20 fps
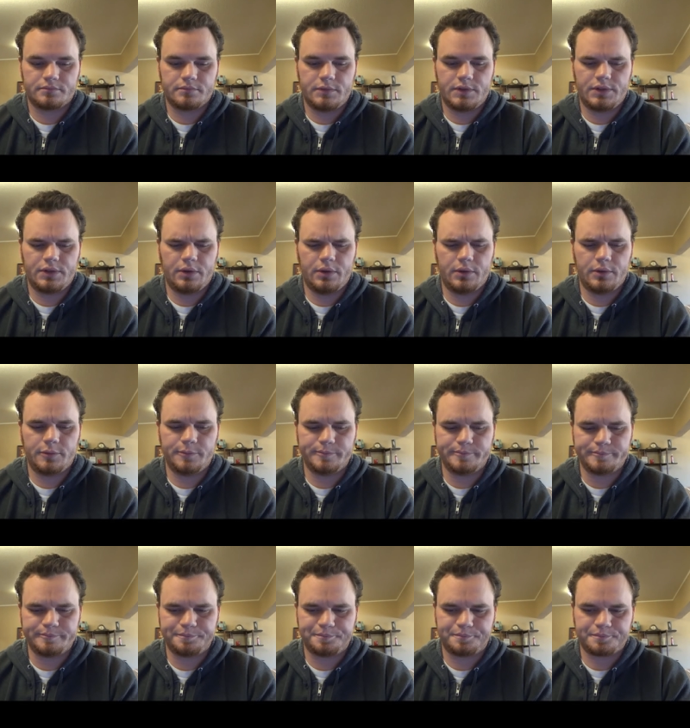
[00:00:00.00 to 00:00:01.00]

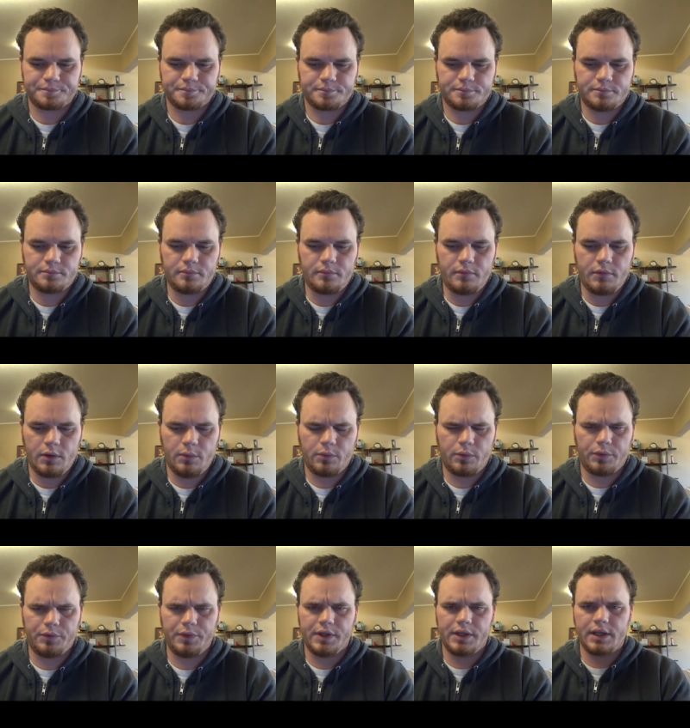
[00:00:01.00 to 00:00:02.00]
So, when
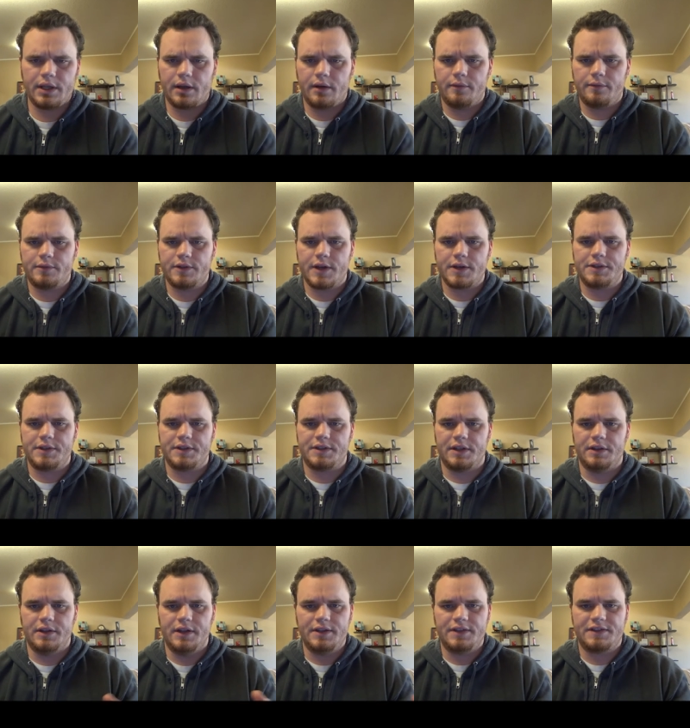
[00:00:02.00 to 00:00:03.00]
we're thinking of justice
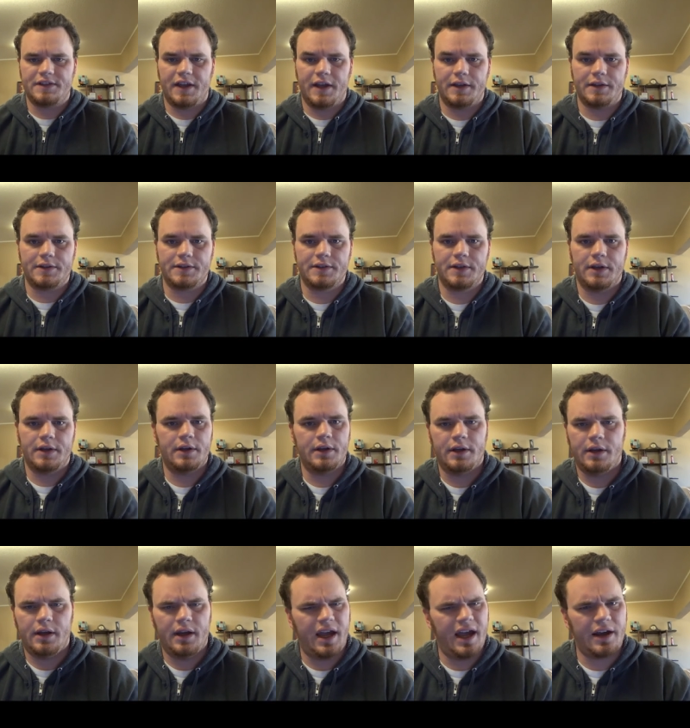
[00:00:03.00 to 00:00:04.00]
in this sense,
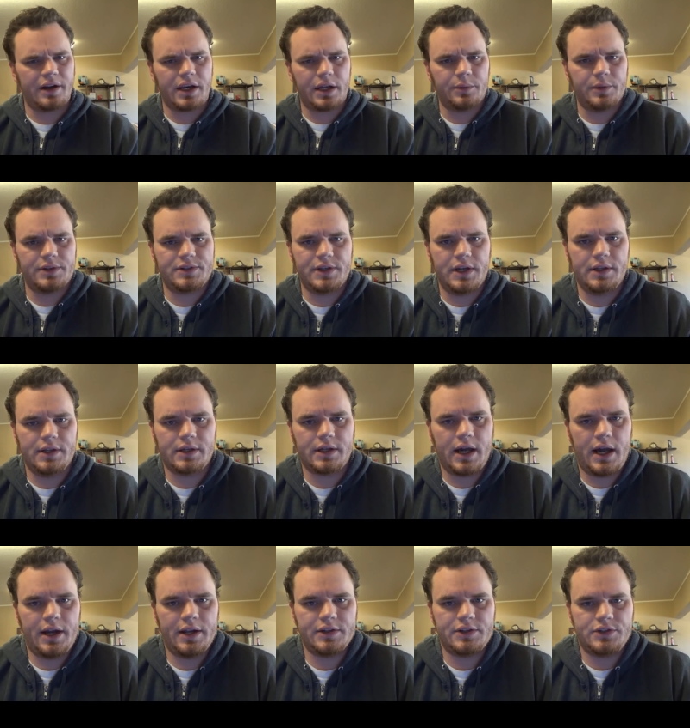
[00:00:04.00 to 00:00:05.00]
how can we say that
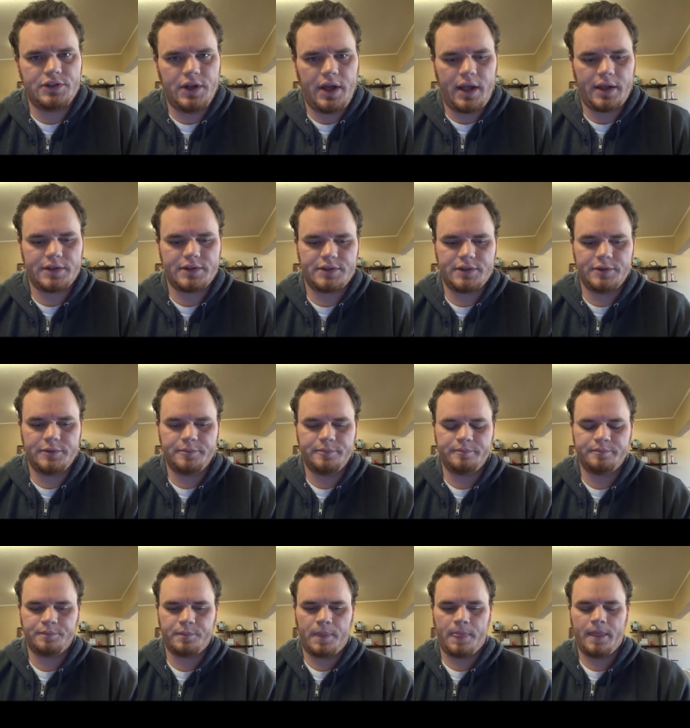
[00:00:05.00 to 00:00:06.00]
God is just?
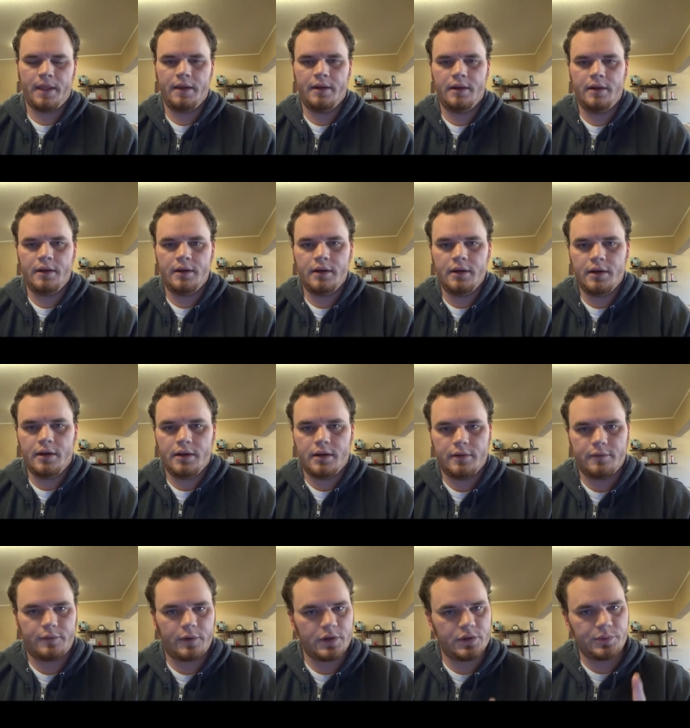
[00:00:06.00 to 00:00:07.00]

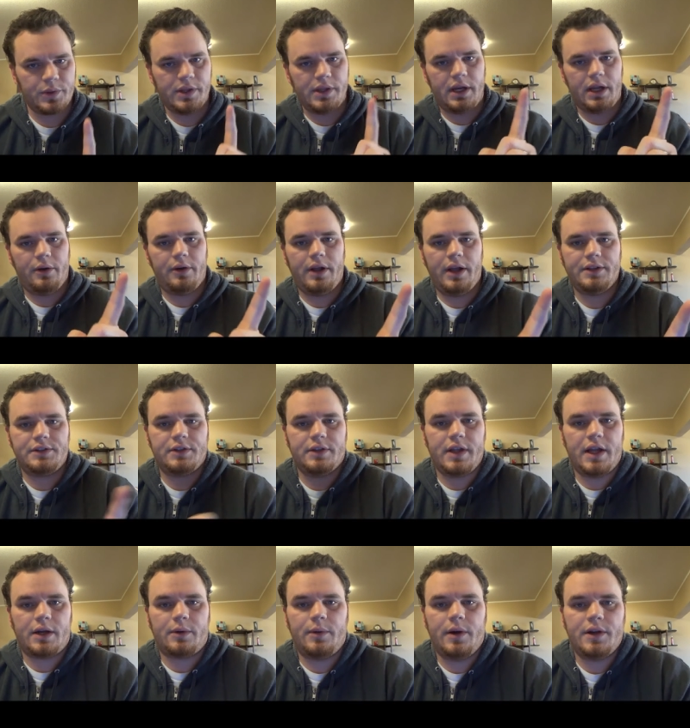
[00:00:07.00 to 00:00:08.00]
First way that I would answer
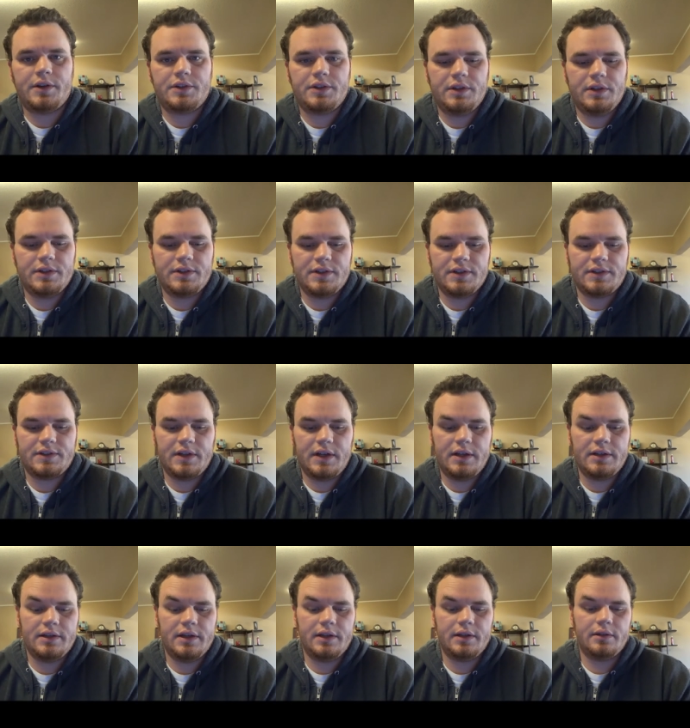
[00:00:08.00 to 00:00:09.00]
that question is to
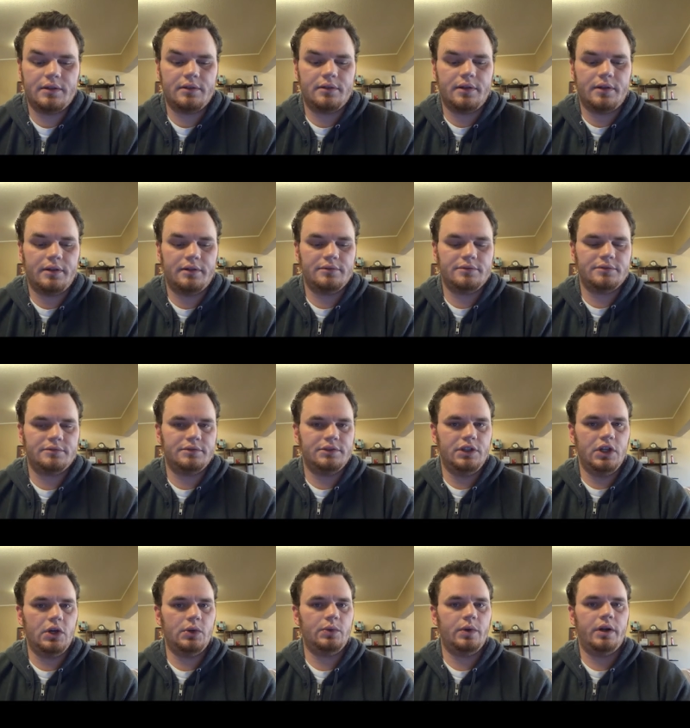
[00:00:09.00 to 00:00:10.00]
say that
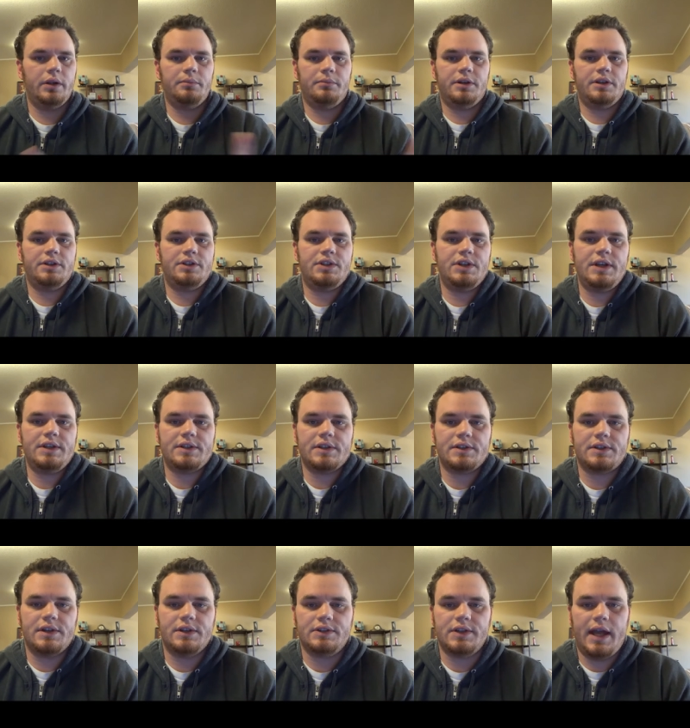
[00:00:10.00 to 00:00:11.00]
no one but
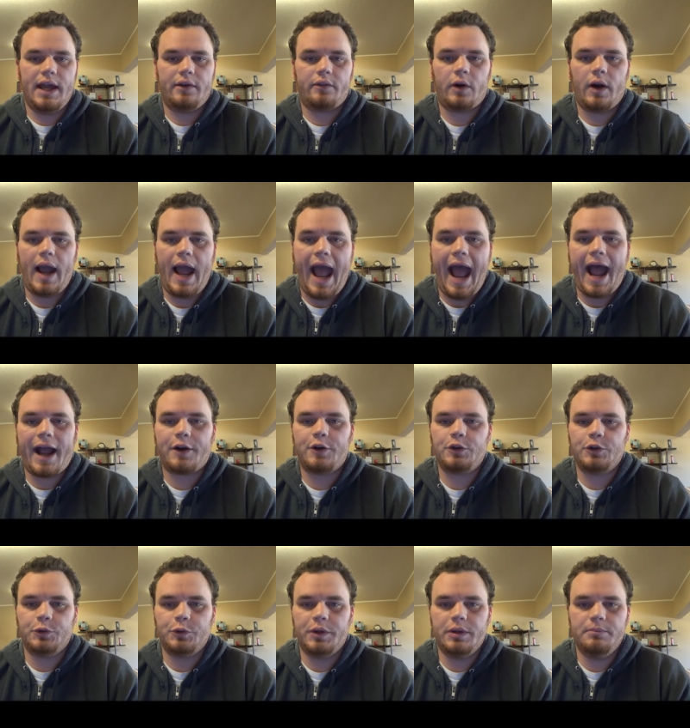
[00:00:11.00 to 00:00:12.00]
Jesus has ever
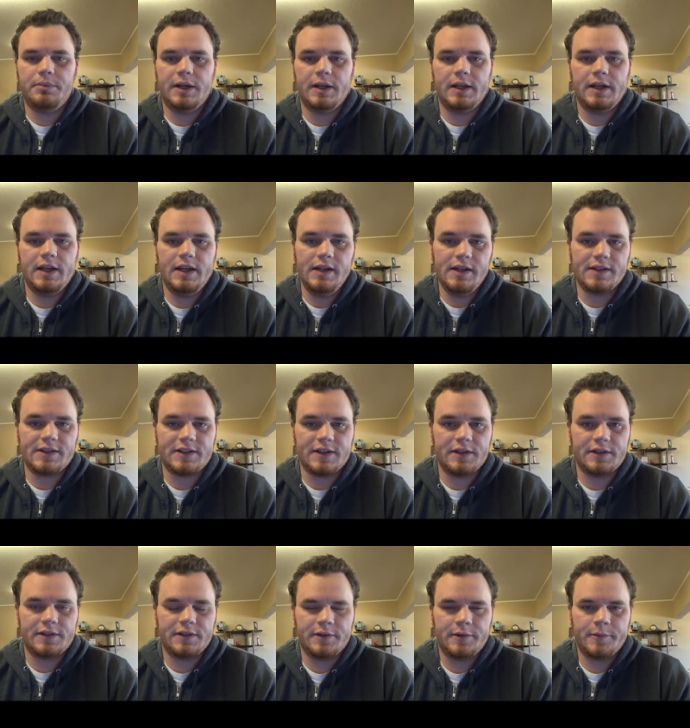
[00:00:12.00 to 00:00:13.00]
actually been
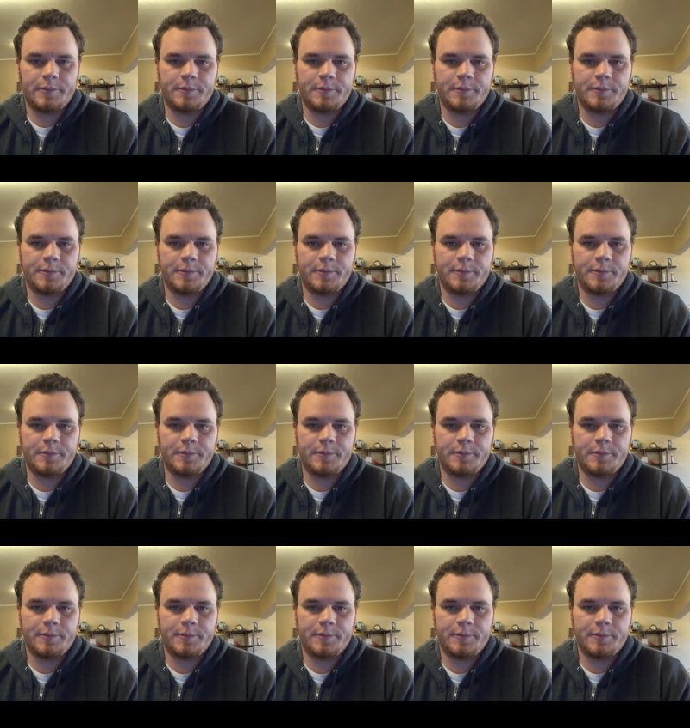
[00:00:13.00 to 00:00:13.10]
innocent.